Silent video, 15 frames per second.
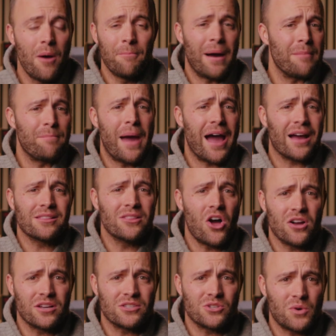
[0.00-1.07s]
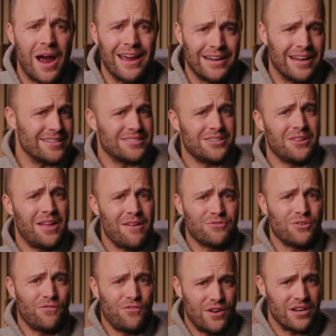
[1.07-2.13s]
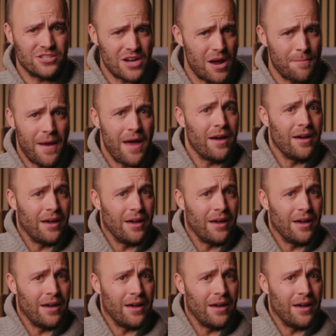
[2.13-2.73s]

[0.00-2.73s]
My backlog is crying. I still have to finish up